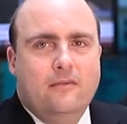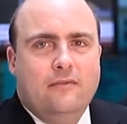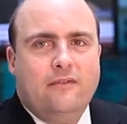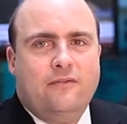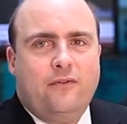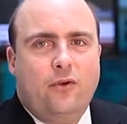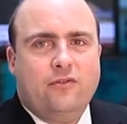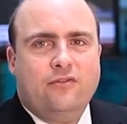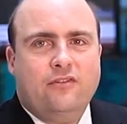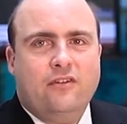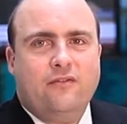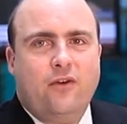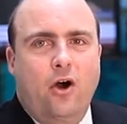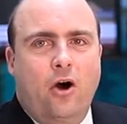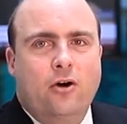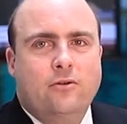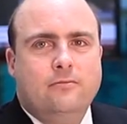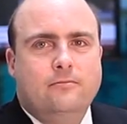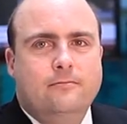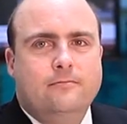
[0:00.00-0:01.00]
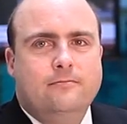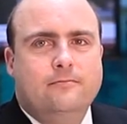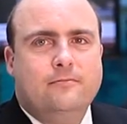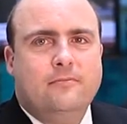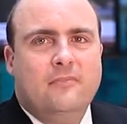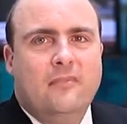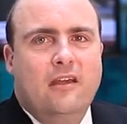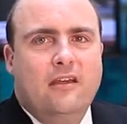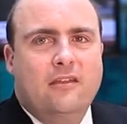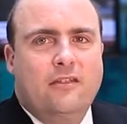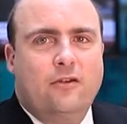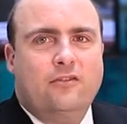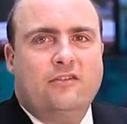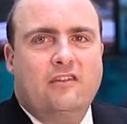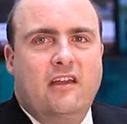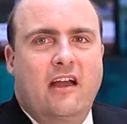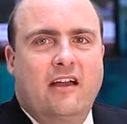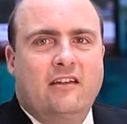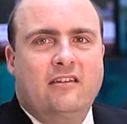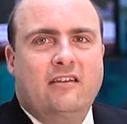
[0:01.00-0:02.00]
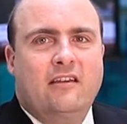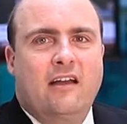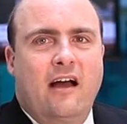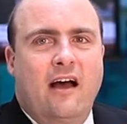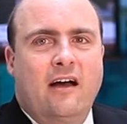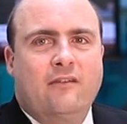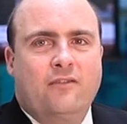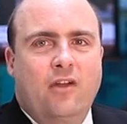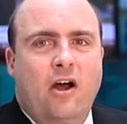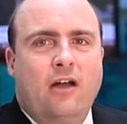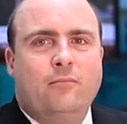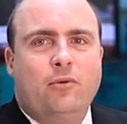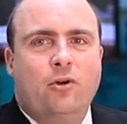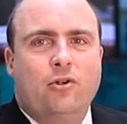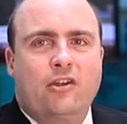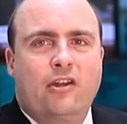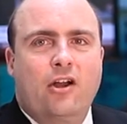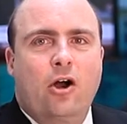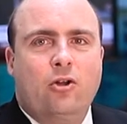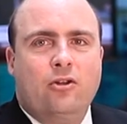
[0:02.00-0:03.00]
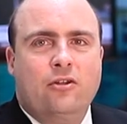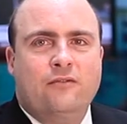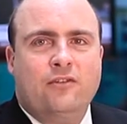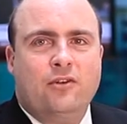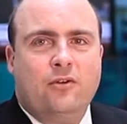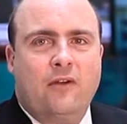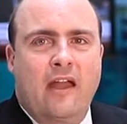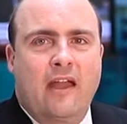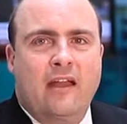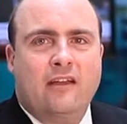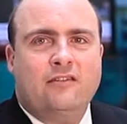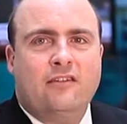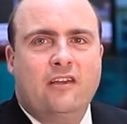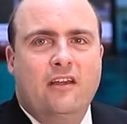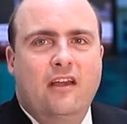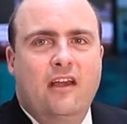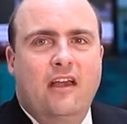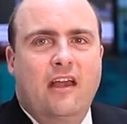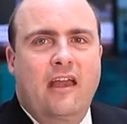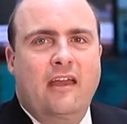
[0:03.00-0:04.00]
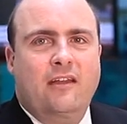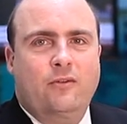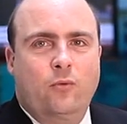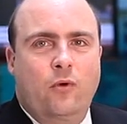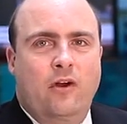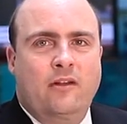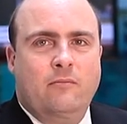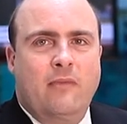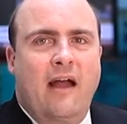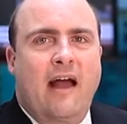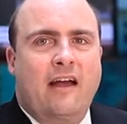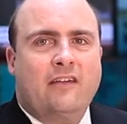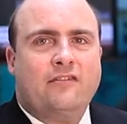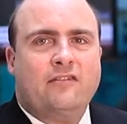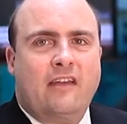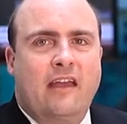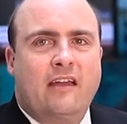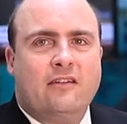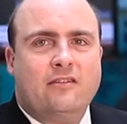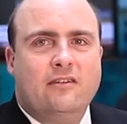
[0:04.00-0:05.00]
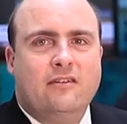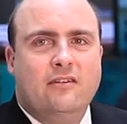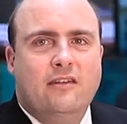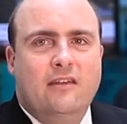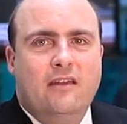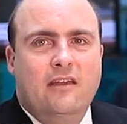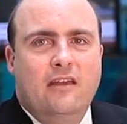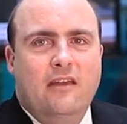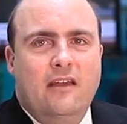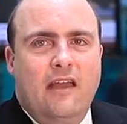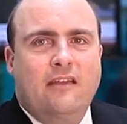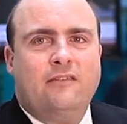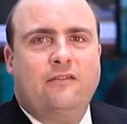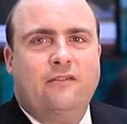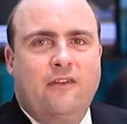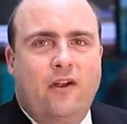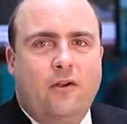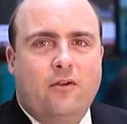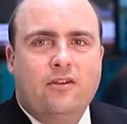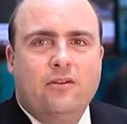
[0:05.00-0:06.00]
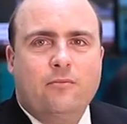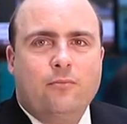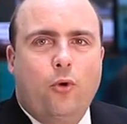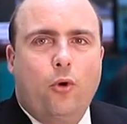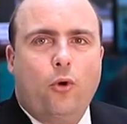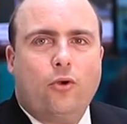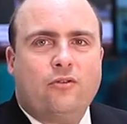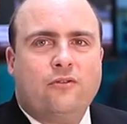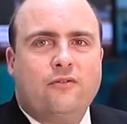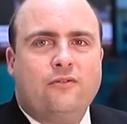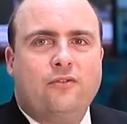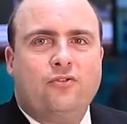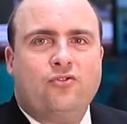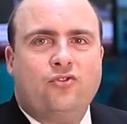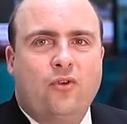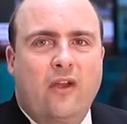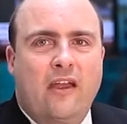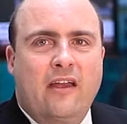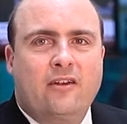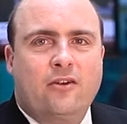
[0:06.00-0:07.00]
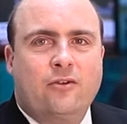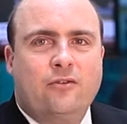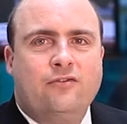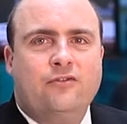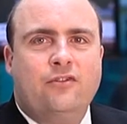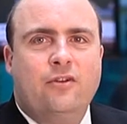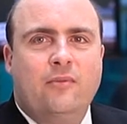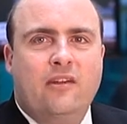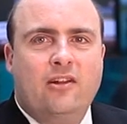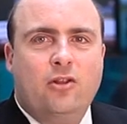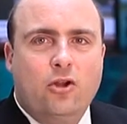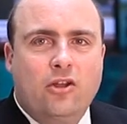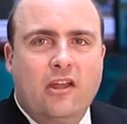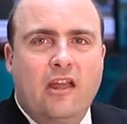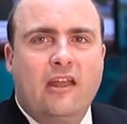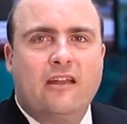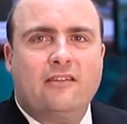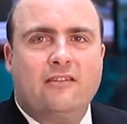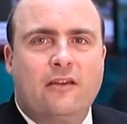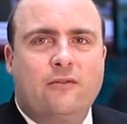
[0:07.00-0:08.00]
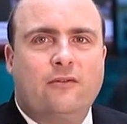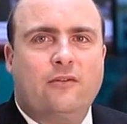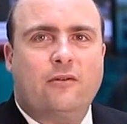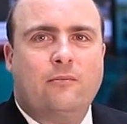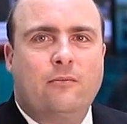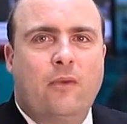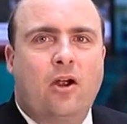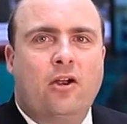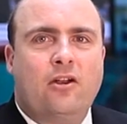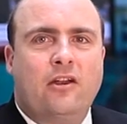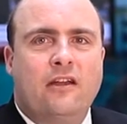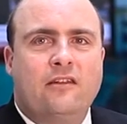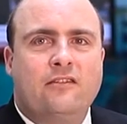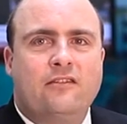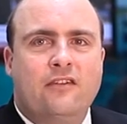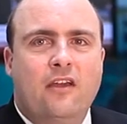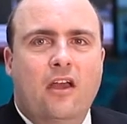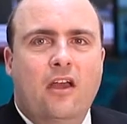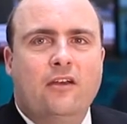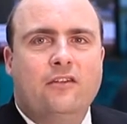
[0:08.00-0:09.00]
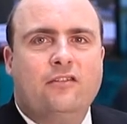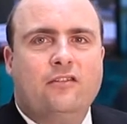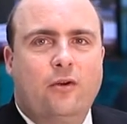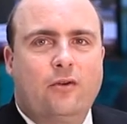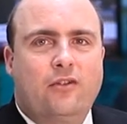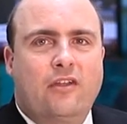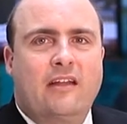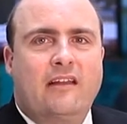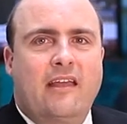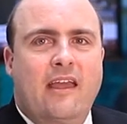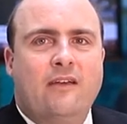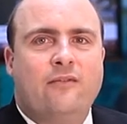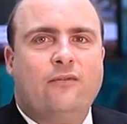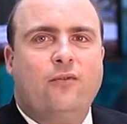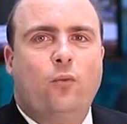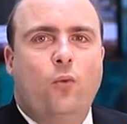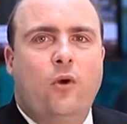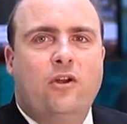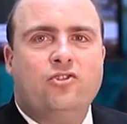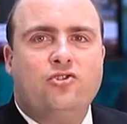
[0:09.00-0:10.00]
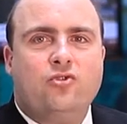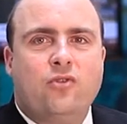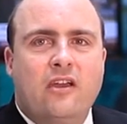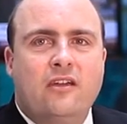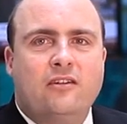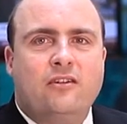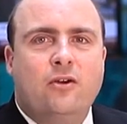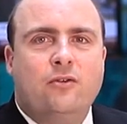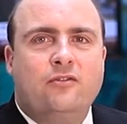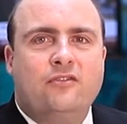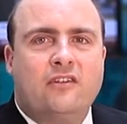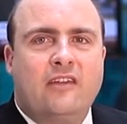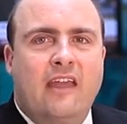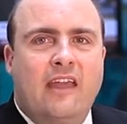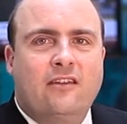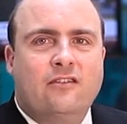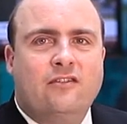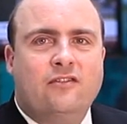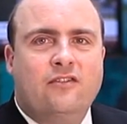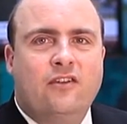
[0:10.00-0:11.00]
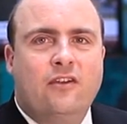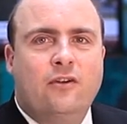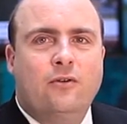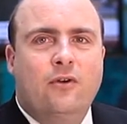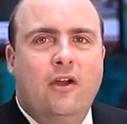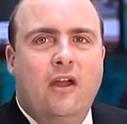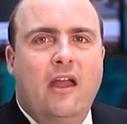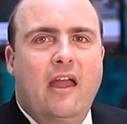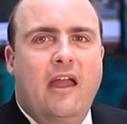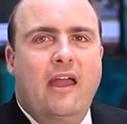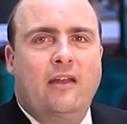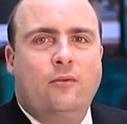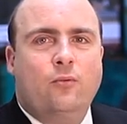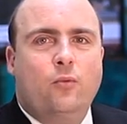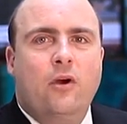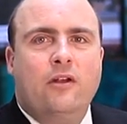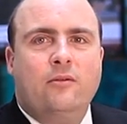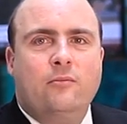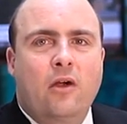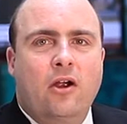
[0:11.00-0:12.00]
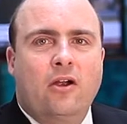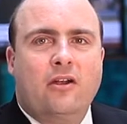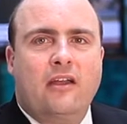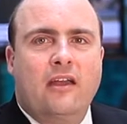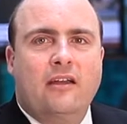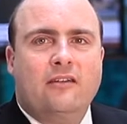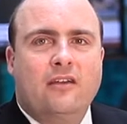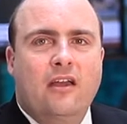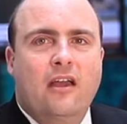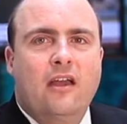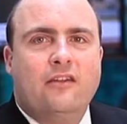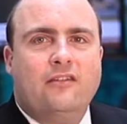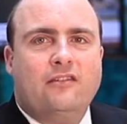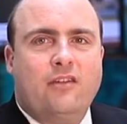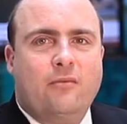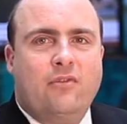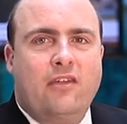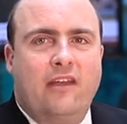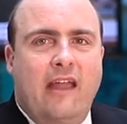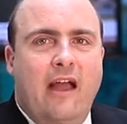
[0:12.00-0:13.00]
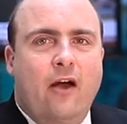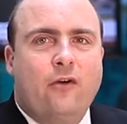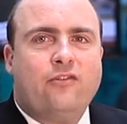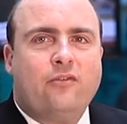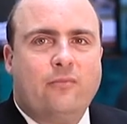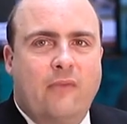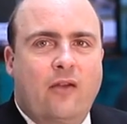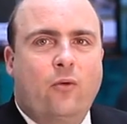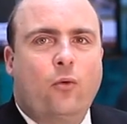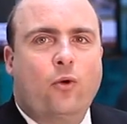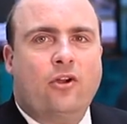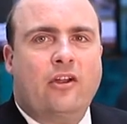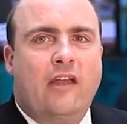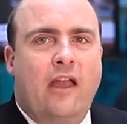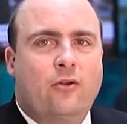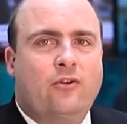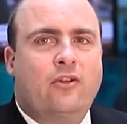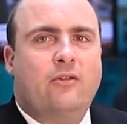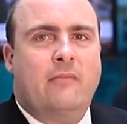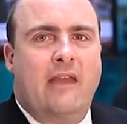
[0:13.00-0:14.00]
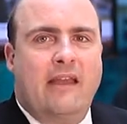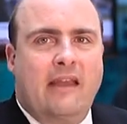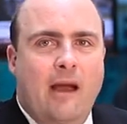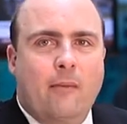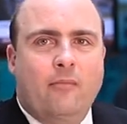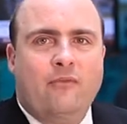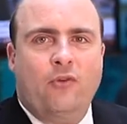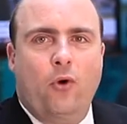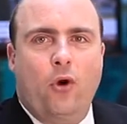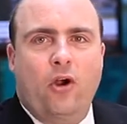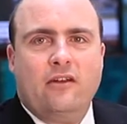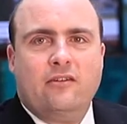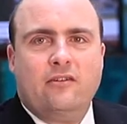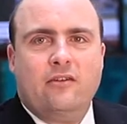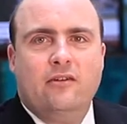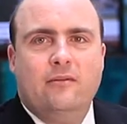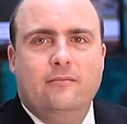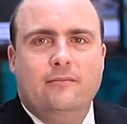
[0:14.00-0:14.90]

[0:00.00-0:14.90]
First of all, there's the idea of not putting all of your eggs in one basket. It's very important for traders to be looking at different markets so that if one trade goes against you in one market, something else may work out and make up for it.